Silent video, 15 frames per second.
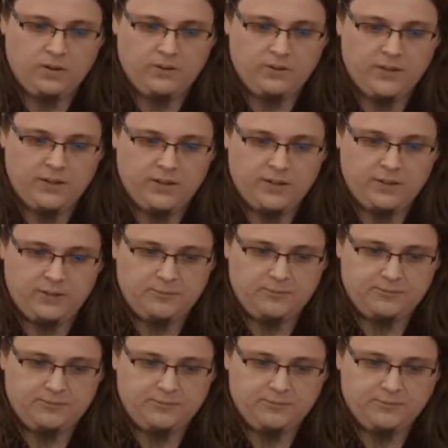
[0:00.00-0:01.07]
the,
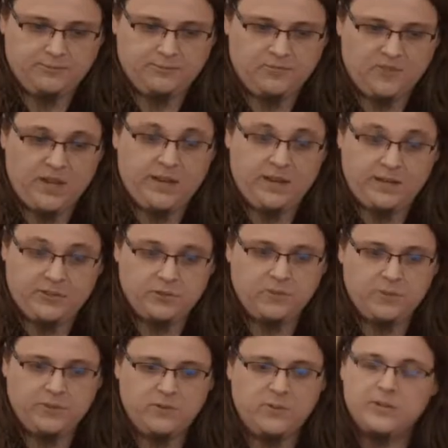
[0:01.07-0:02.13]
yeah, I actually
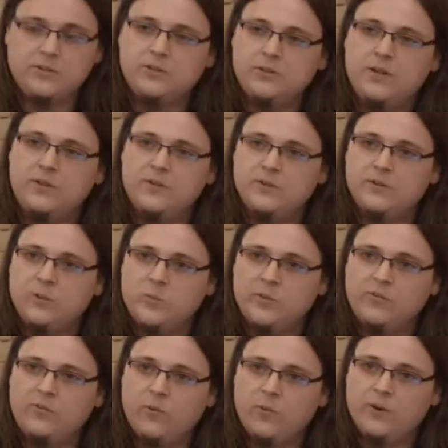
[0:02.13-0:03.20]
wanted to mention Unreal Tournament
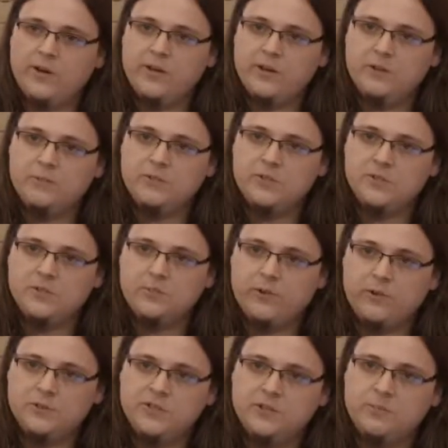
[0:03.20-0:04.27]
4 here, which is a
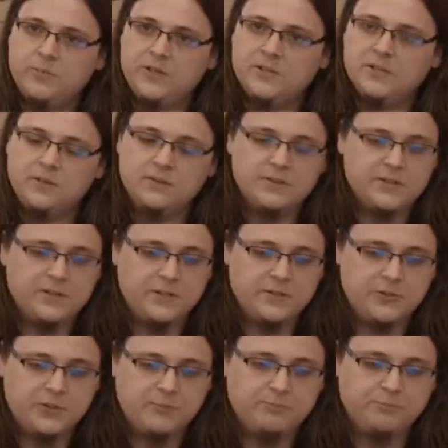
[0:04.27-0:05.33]
project based on this
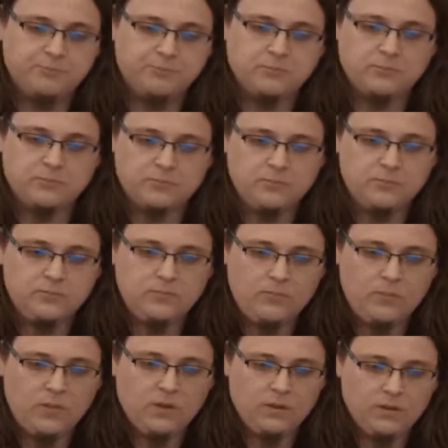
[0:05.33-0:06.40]
engine,
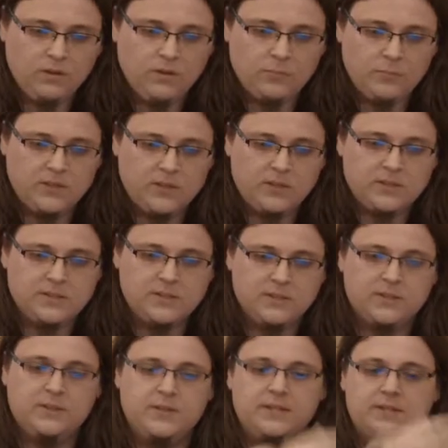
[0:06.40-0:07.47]
because uh,
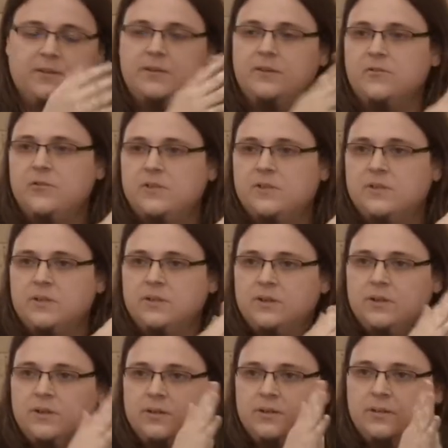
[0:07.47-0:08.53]
it has an interesting
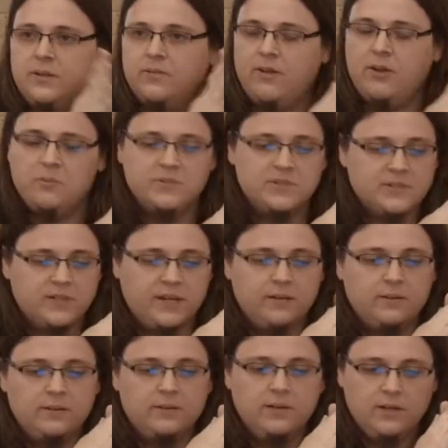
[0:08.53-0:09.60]
uh, development
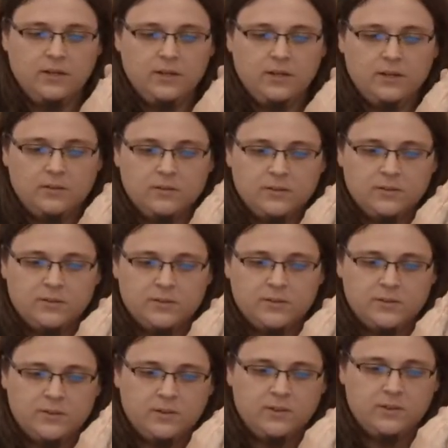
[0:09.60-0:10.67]
cycle. Content
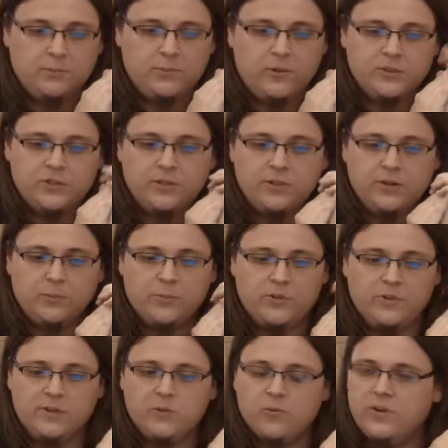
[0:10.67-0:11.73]
is uh, partially
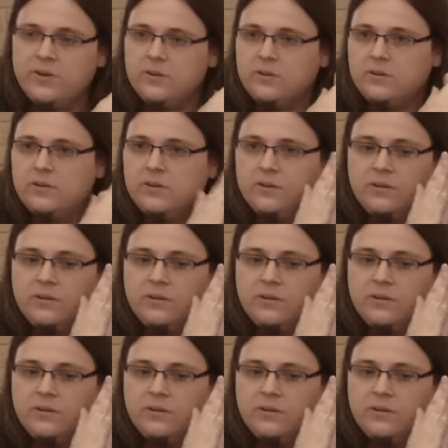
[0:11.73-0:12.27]
community created,